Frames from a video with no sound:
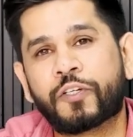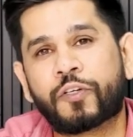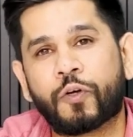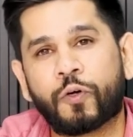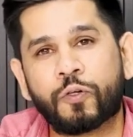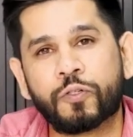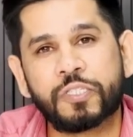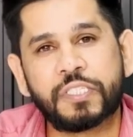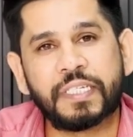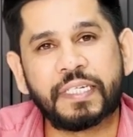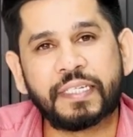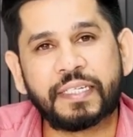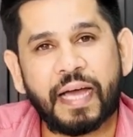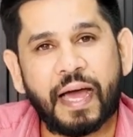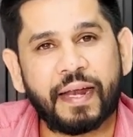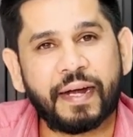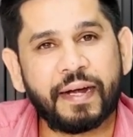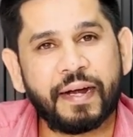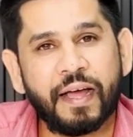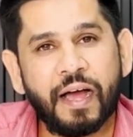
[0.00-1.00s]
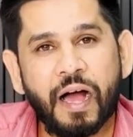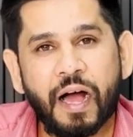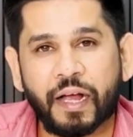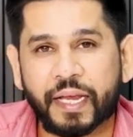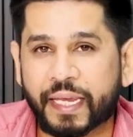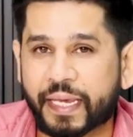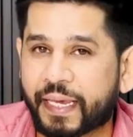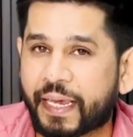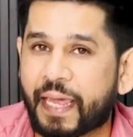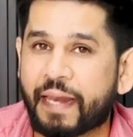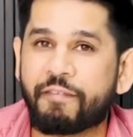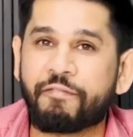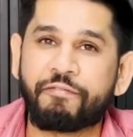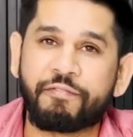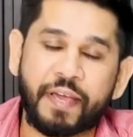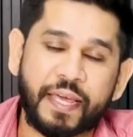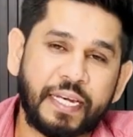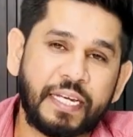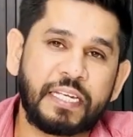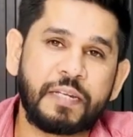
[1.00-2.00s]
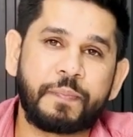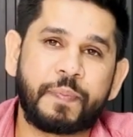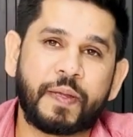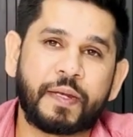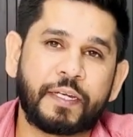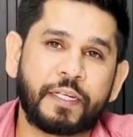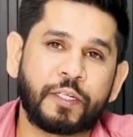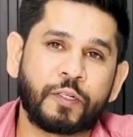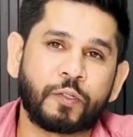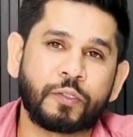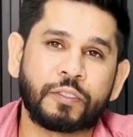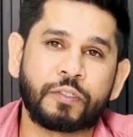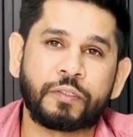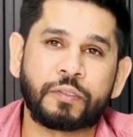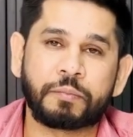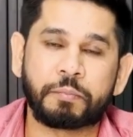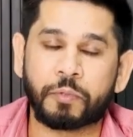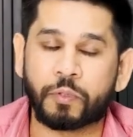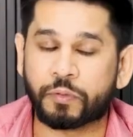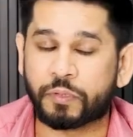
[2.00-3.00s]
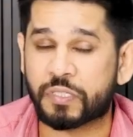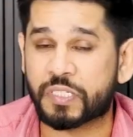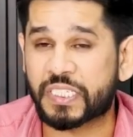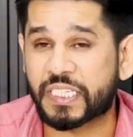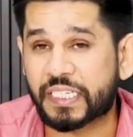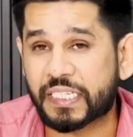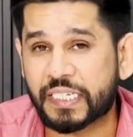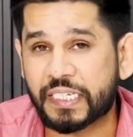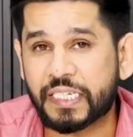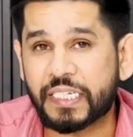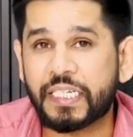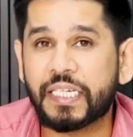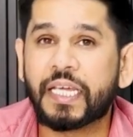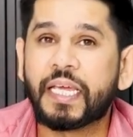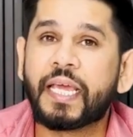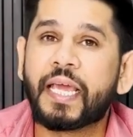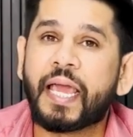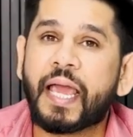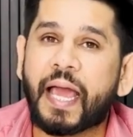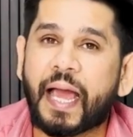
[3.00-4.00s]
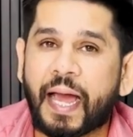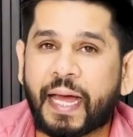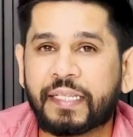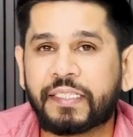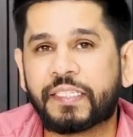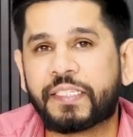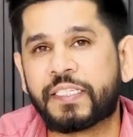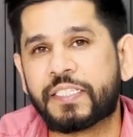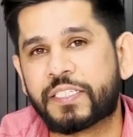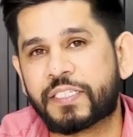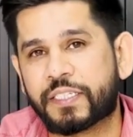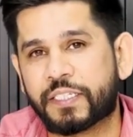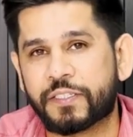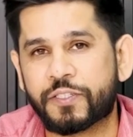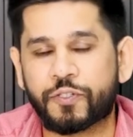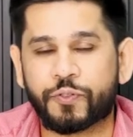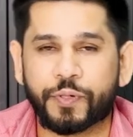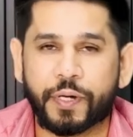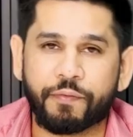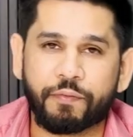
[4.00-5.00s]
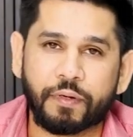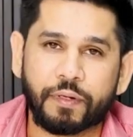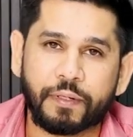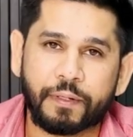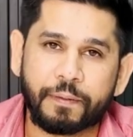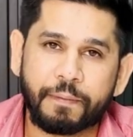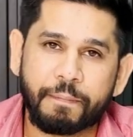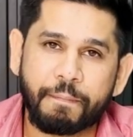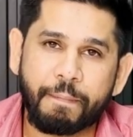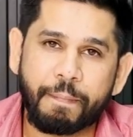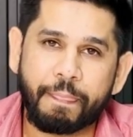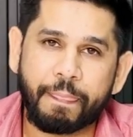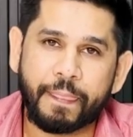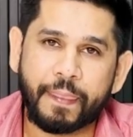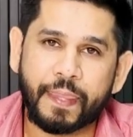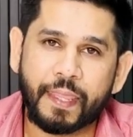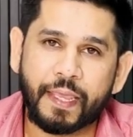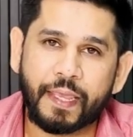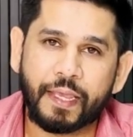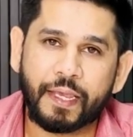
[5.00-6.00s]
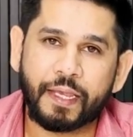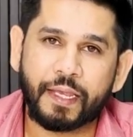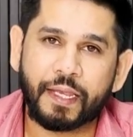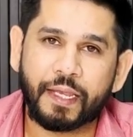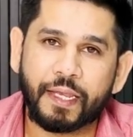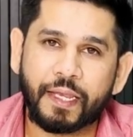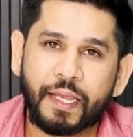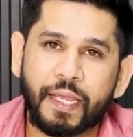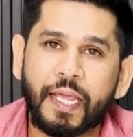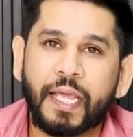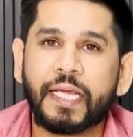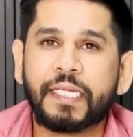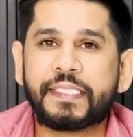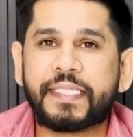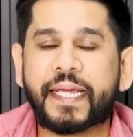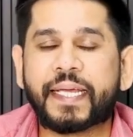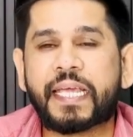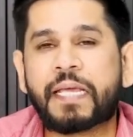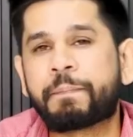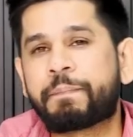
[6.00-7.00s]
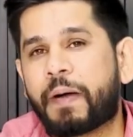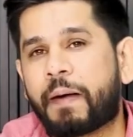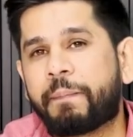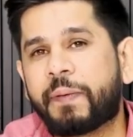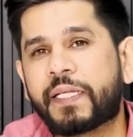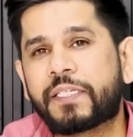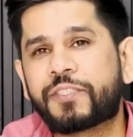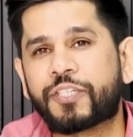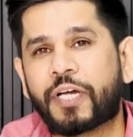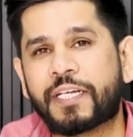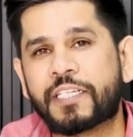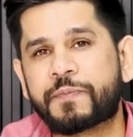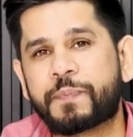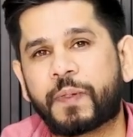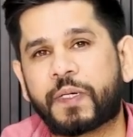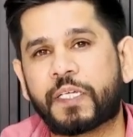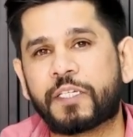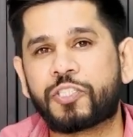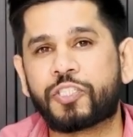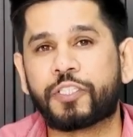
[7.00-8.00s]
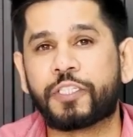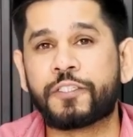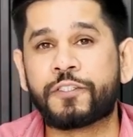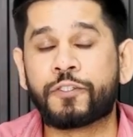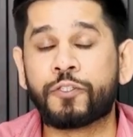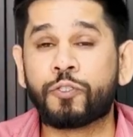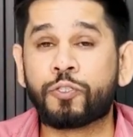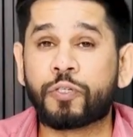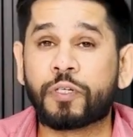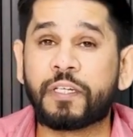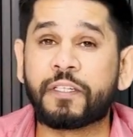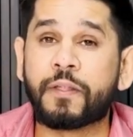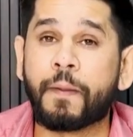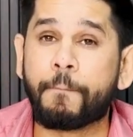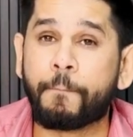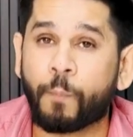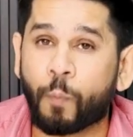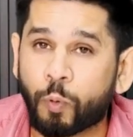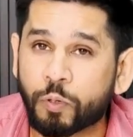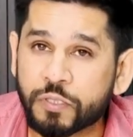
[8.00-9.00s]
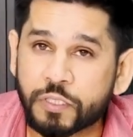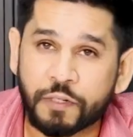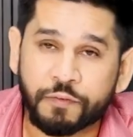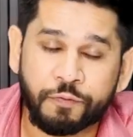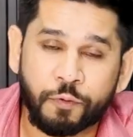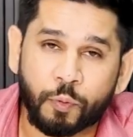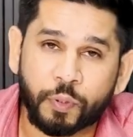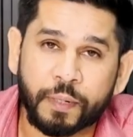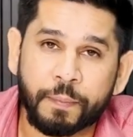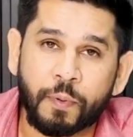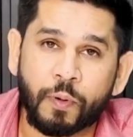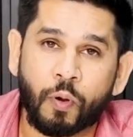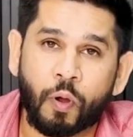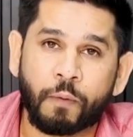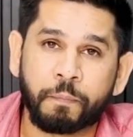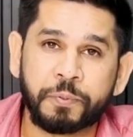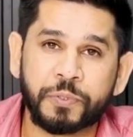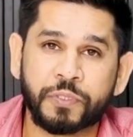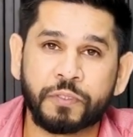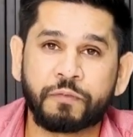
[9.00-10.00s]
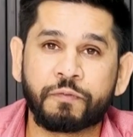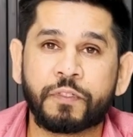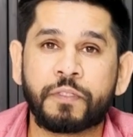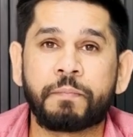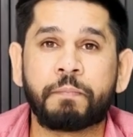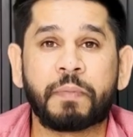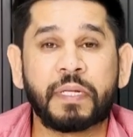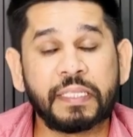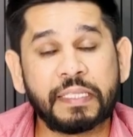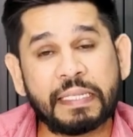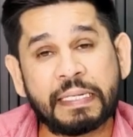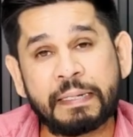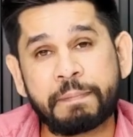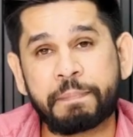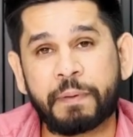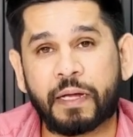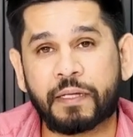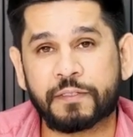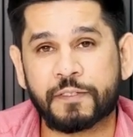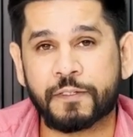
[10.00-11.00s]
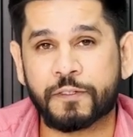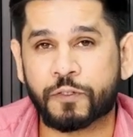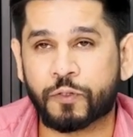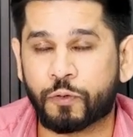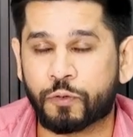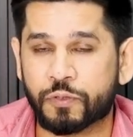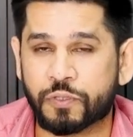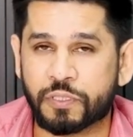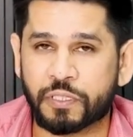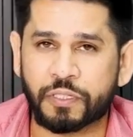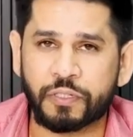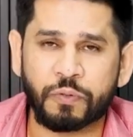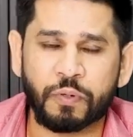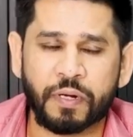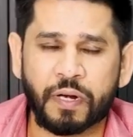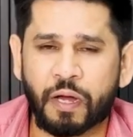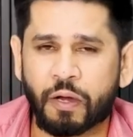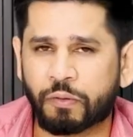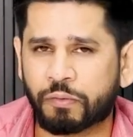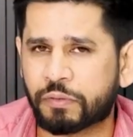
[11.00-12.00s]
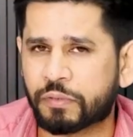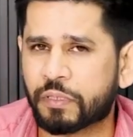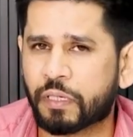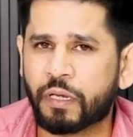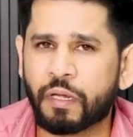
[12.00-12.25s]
costs in Canada can vary depending on the city and the distance traveled. Taking public transportation is usually the most affordable option, with monthly passes costing you around